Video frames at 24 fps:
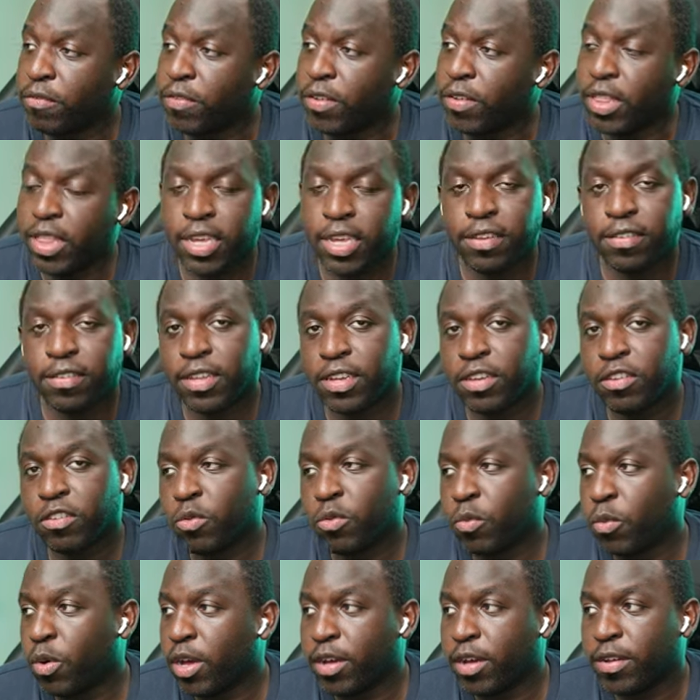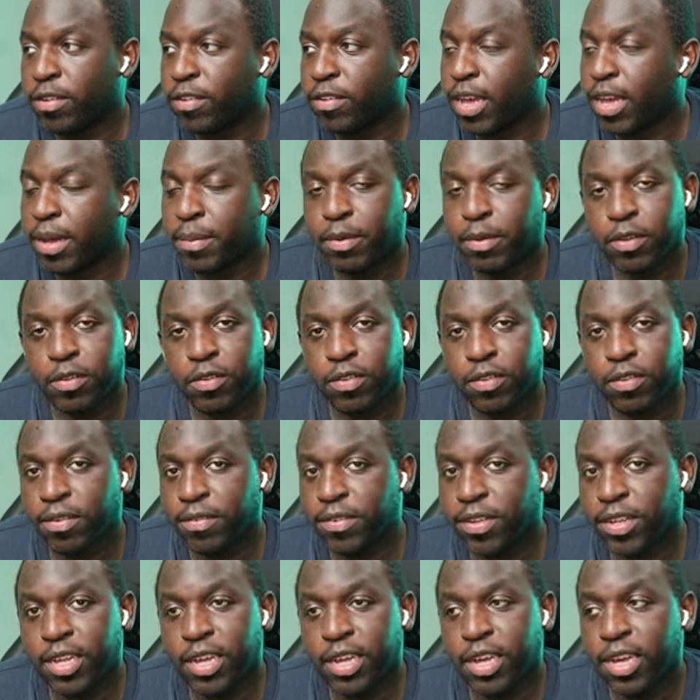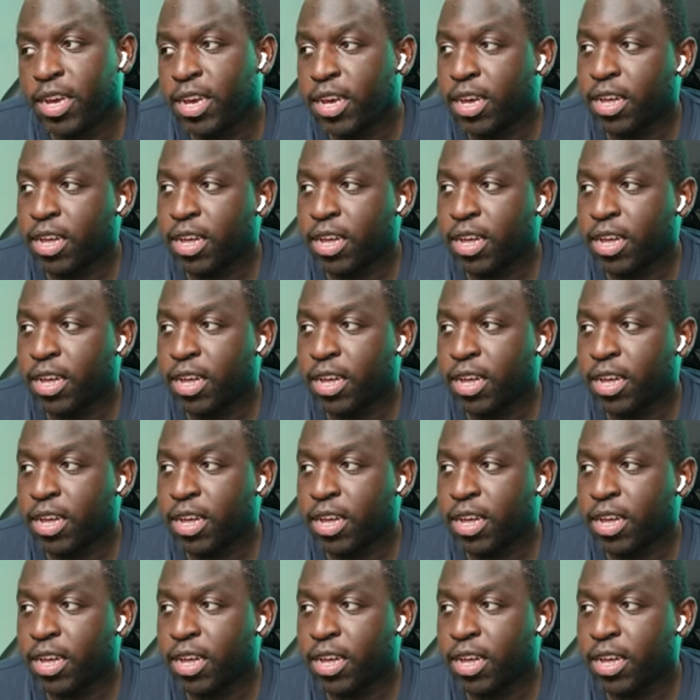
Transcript: for these things to work on Tableau Server,